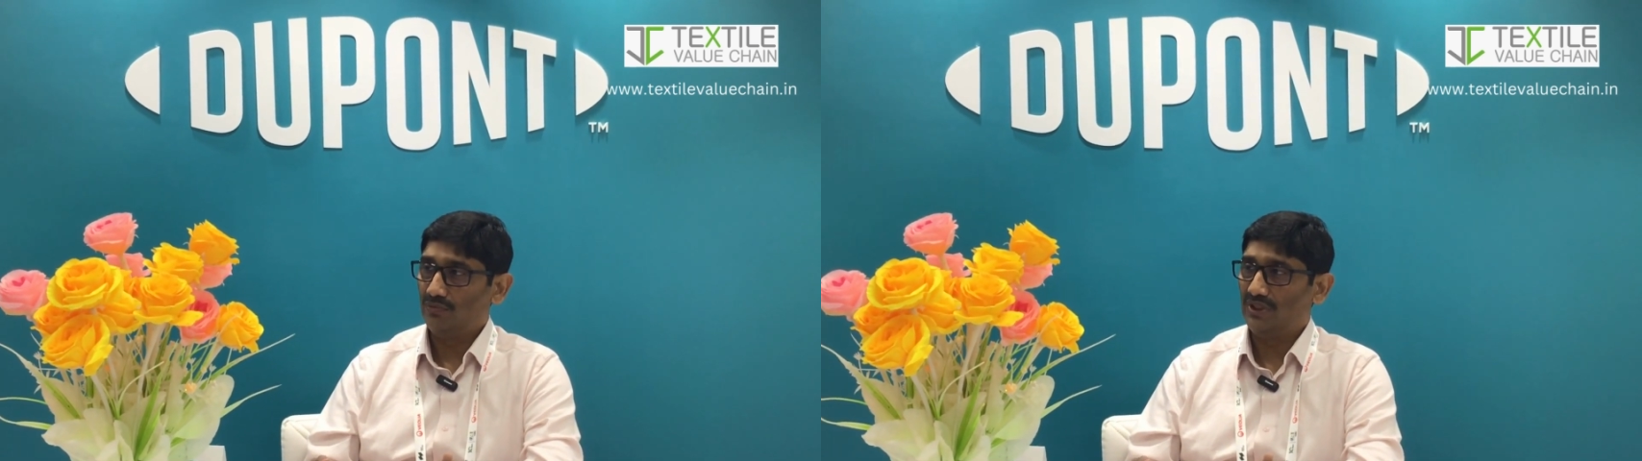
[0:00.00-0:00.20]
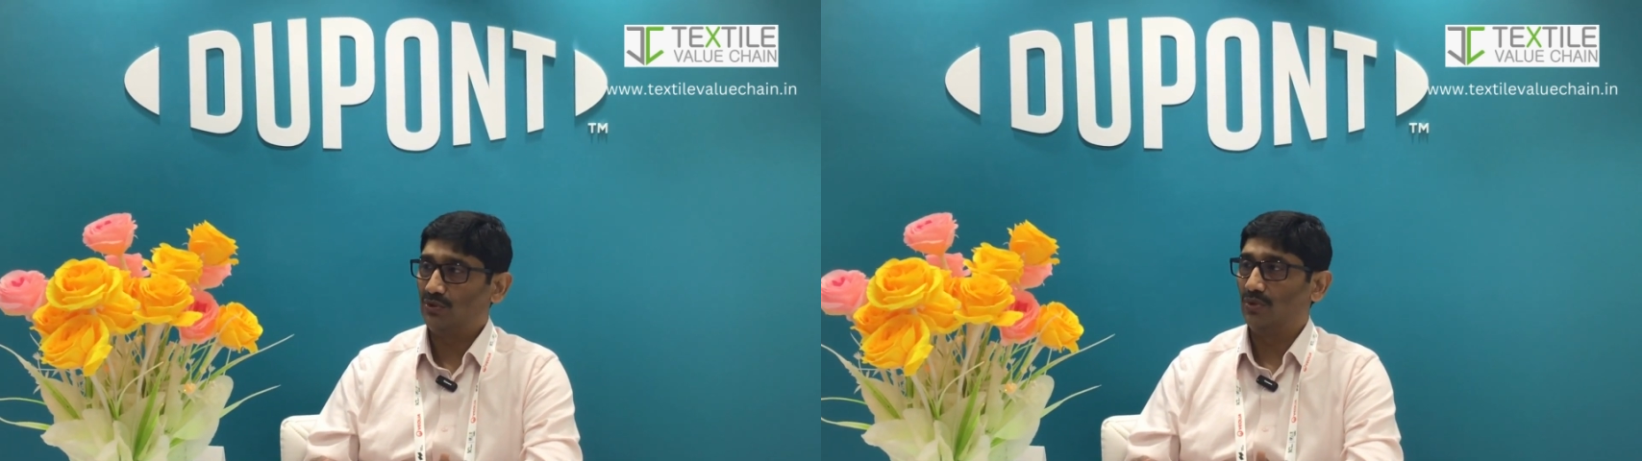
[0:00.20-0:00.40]

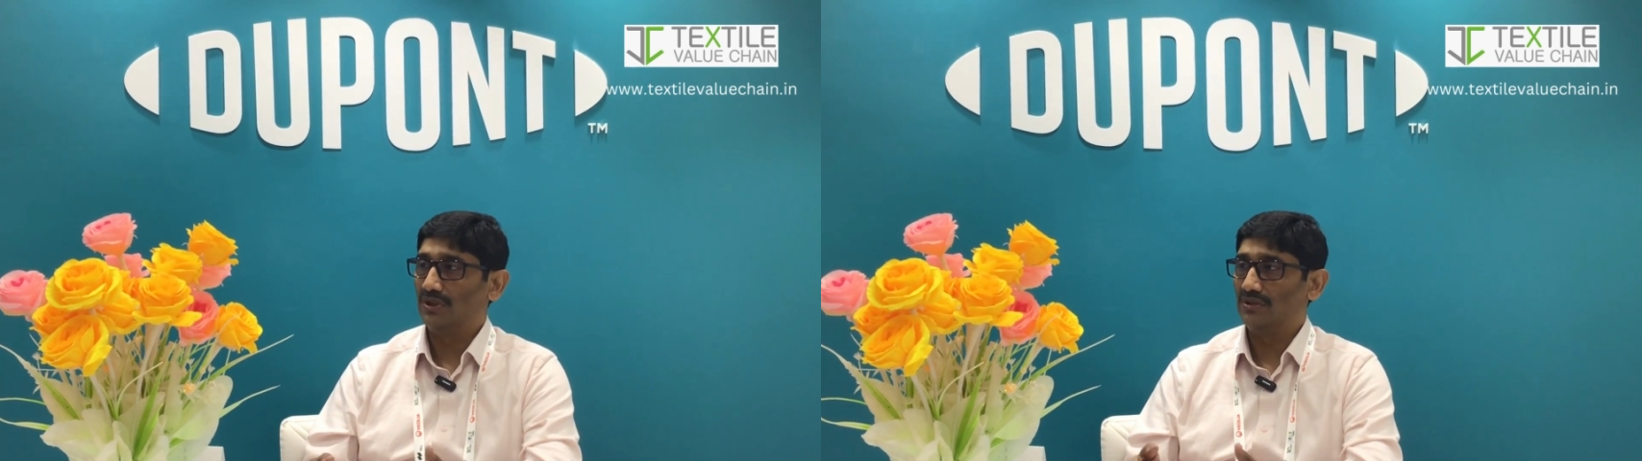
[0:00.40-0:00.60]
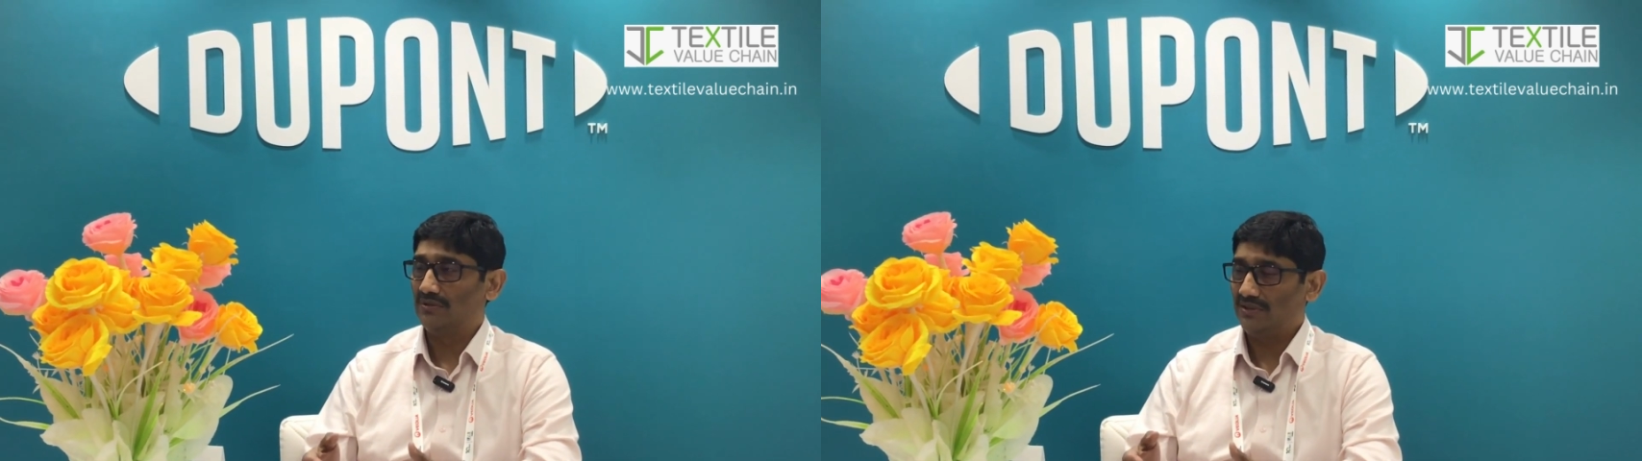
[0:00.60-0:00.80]

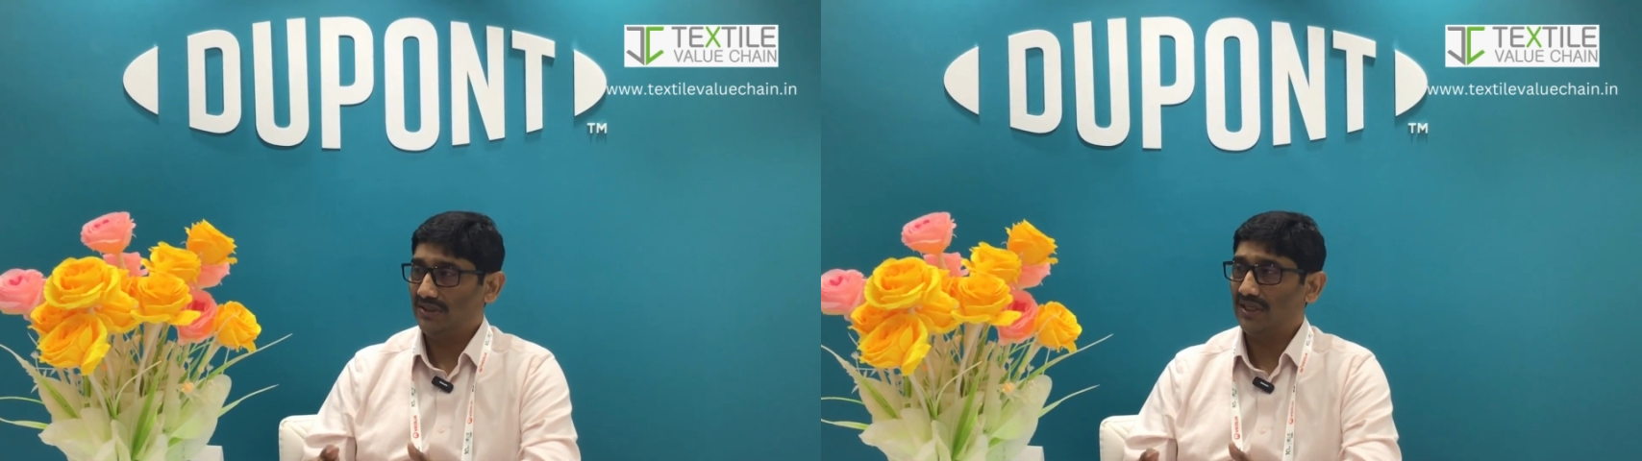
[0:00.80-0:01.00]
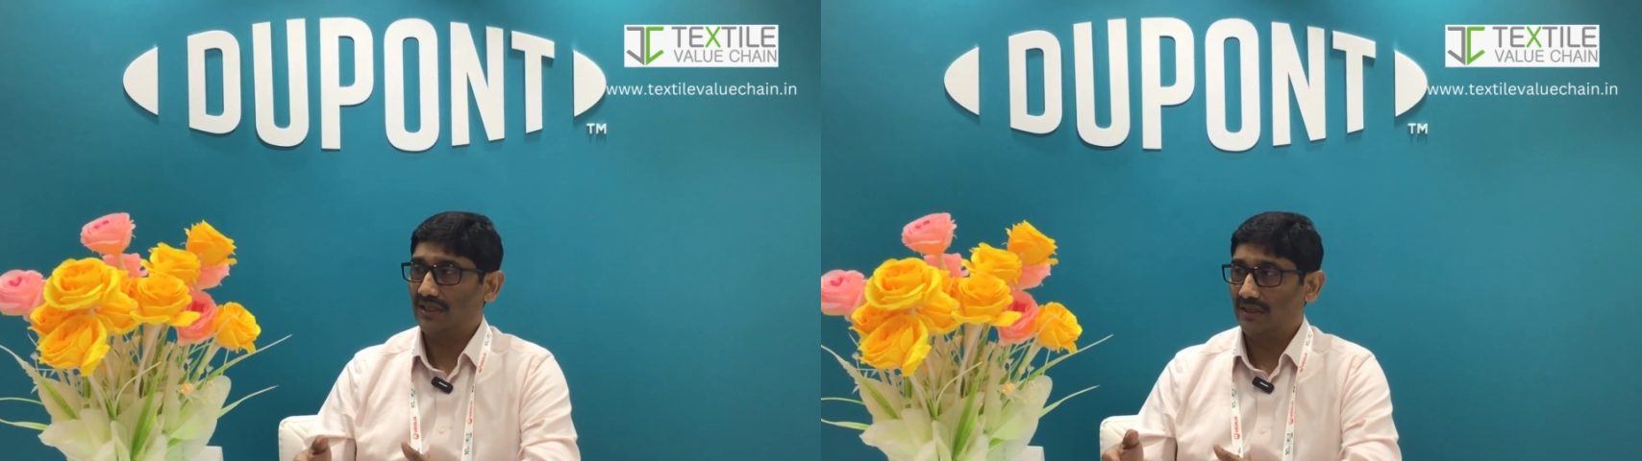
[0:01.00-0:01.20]
wastewater
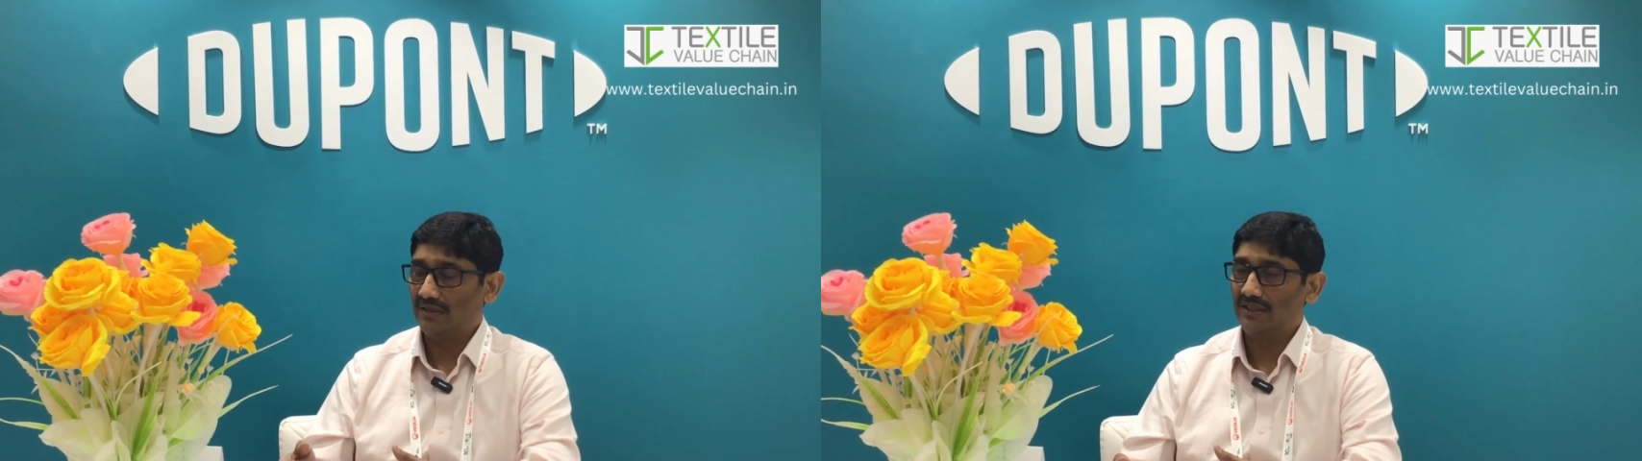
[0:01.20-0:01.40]
recycle,